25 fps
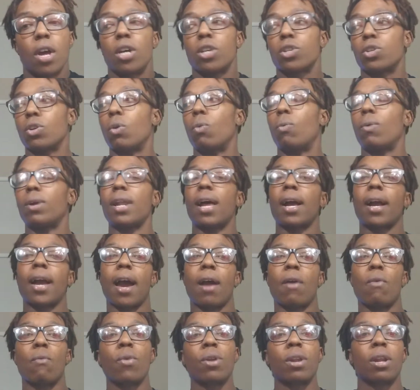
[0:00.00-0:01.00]
So when I
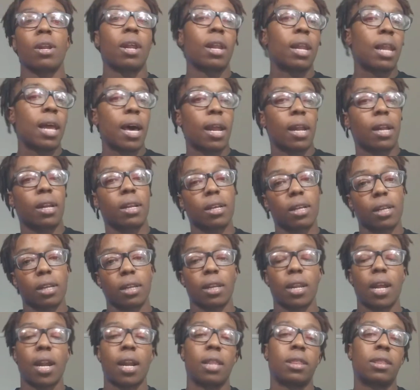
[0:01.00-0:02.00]
got rid of a
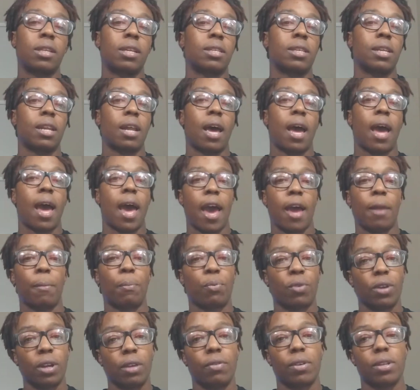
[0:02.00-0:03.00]
lot of things that I
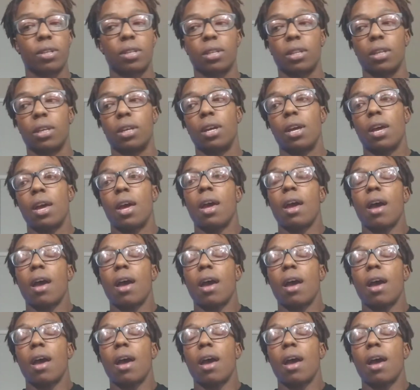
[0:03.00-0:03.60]
had previously,